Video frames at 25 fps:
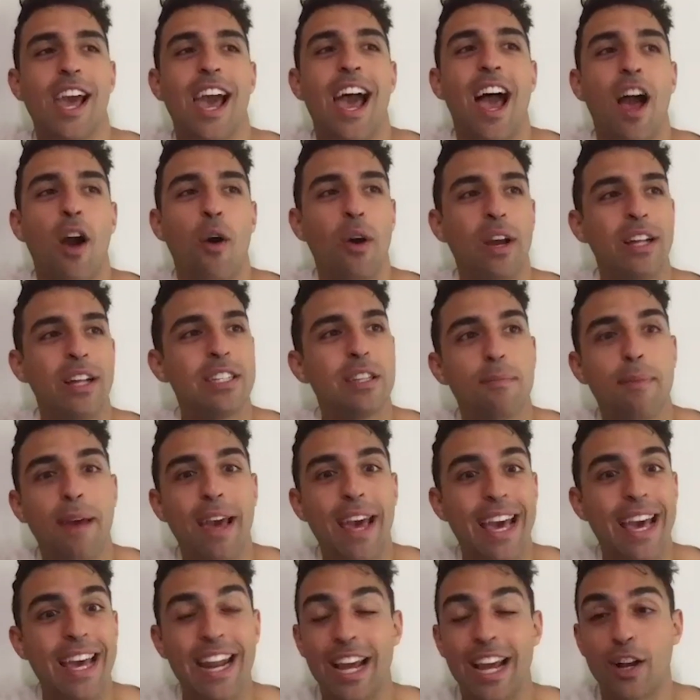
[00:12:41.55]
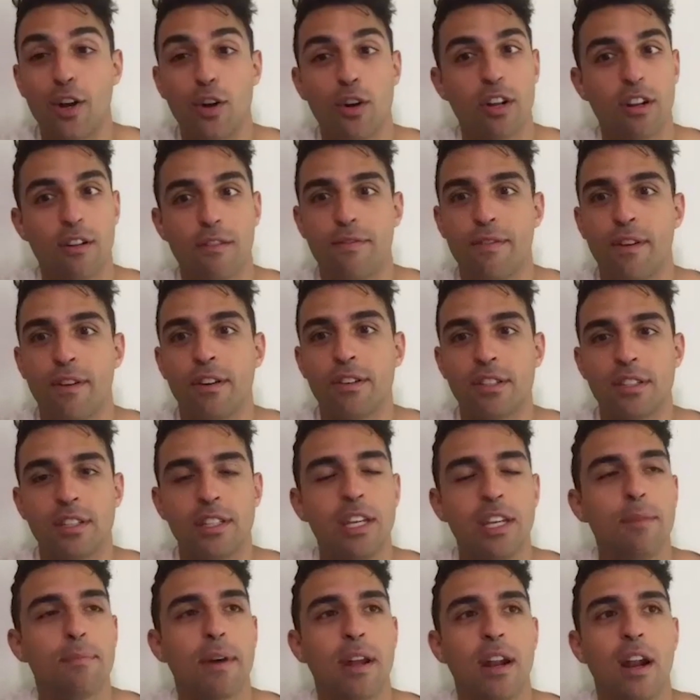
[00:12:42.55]
I went to bed and I couldn't fall
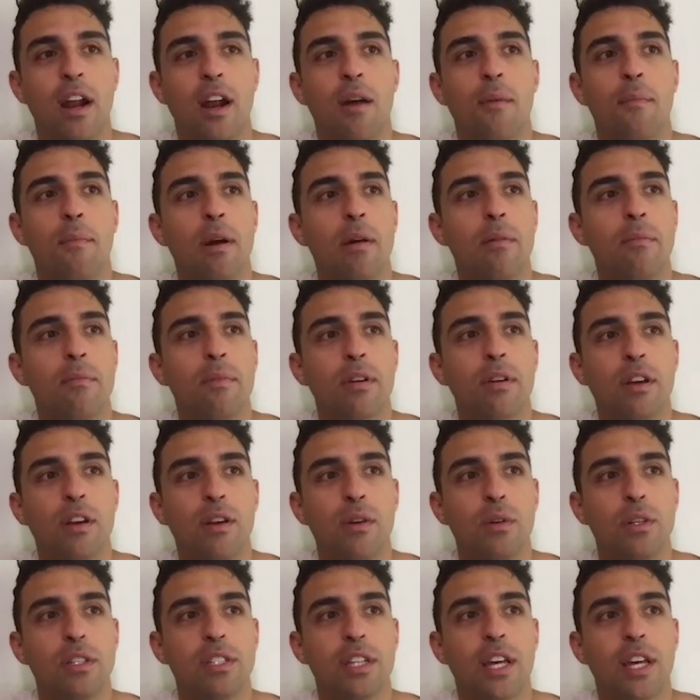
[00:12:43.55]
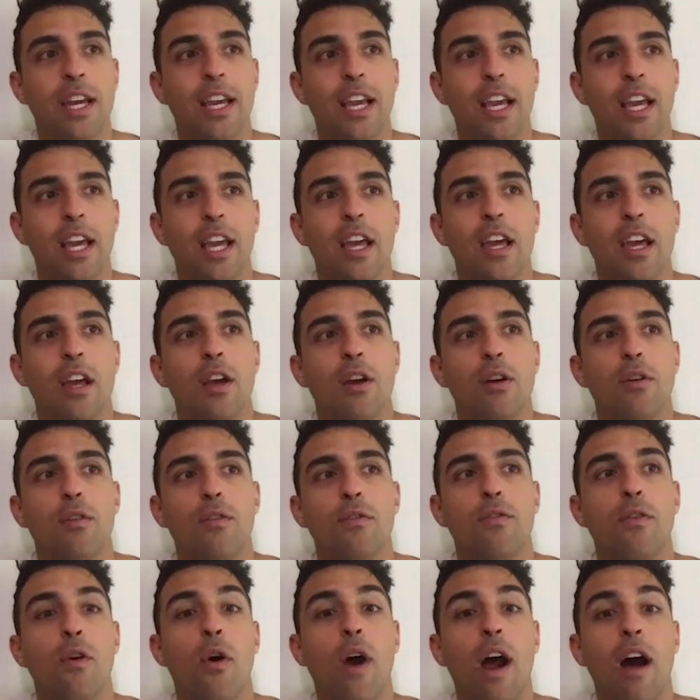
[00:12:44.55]
asleep. And I remember it was like
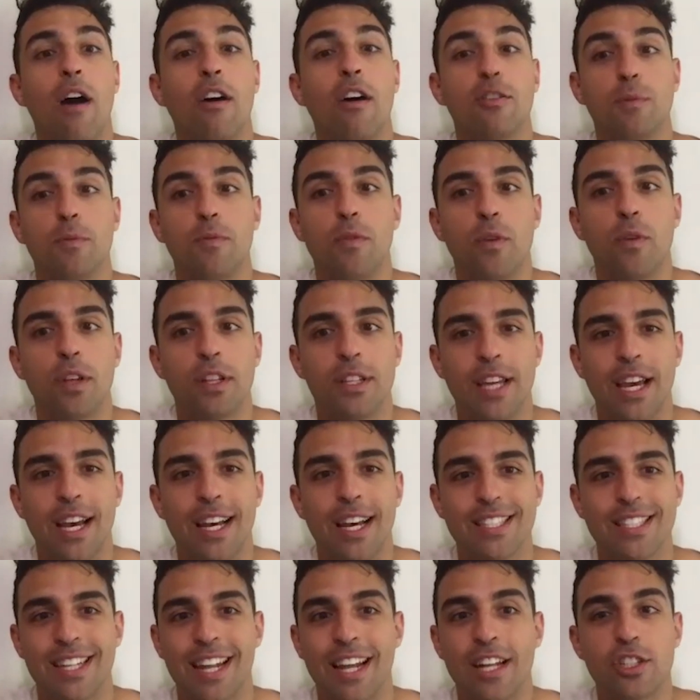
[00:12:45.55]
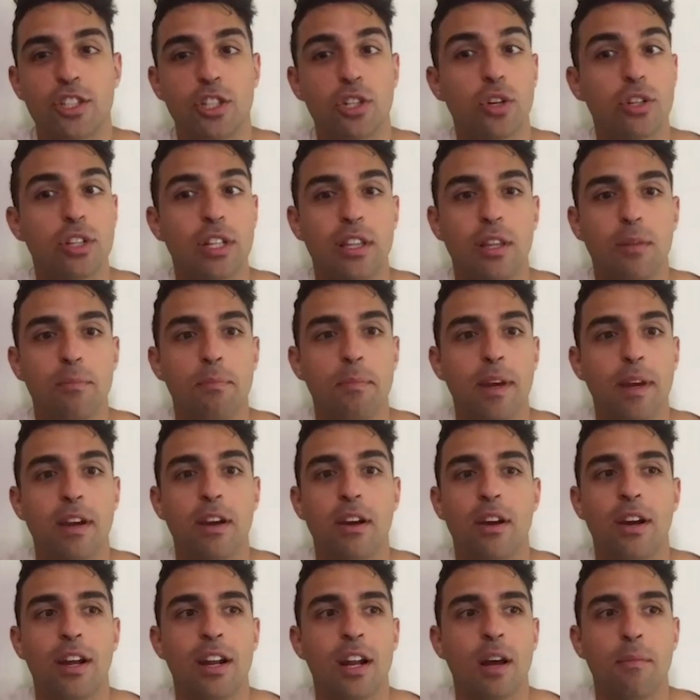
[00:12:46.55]
4 hours before the test. And I just looked in the
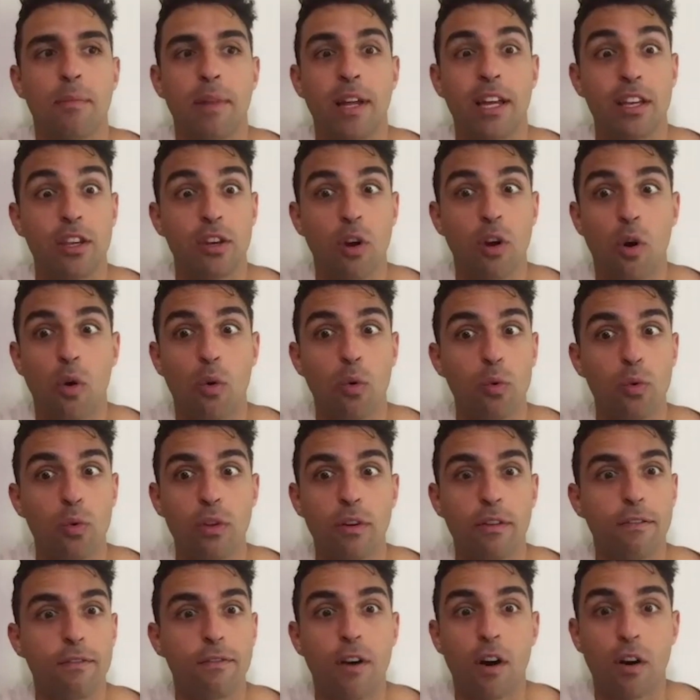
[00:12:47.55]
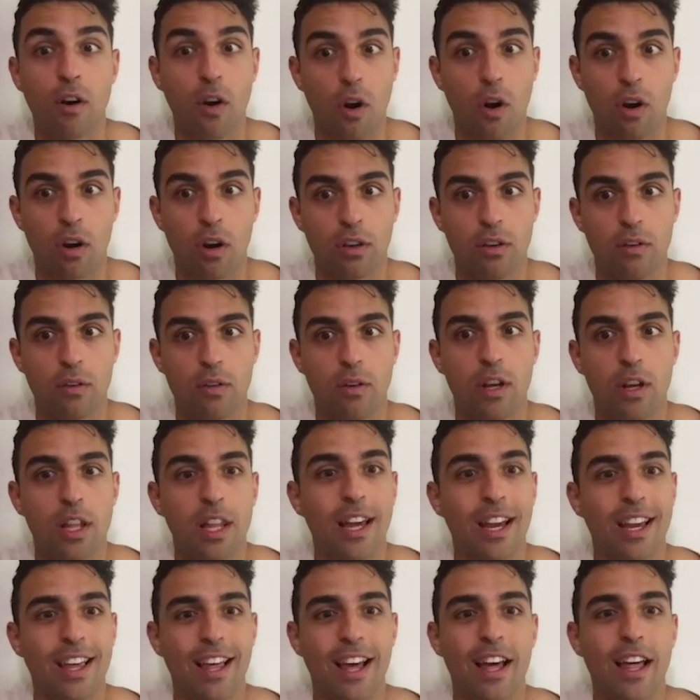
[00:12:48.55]
mirror and I'm like, yo, who the fuck are you?
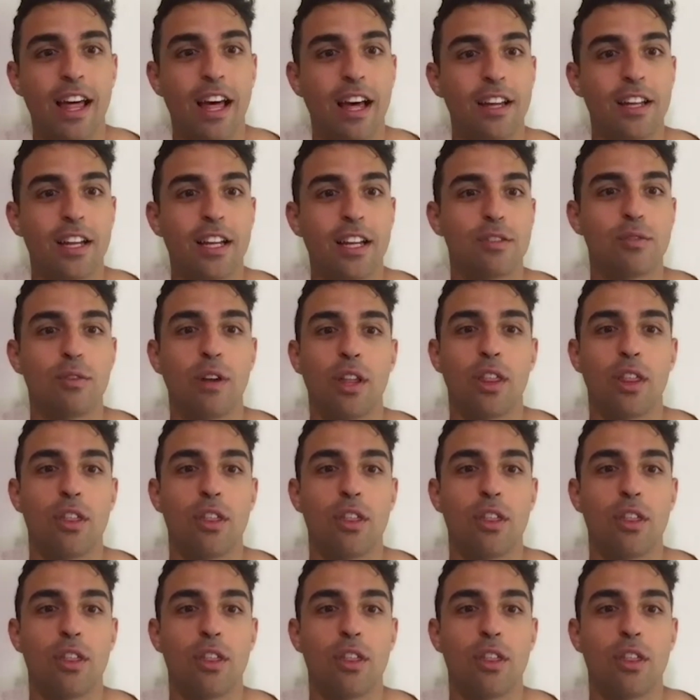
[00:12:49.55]
Like, that's what I felt.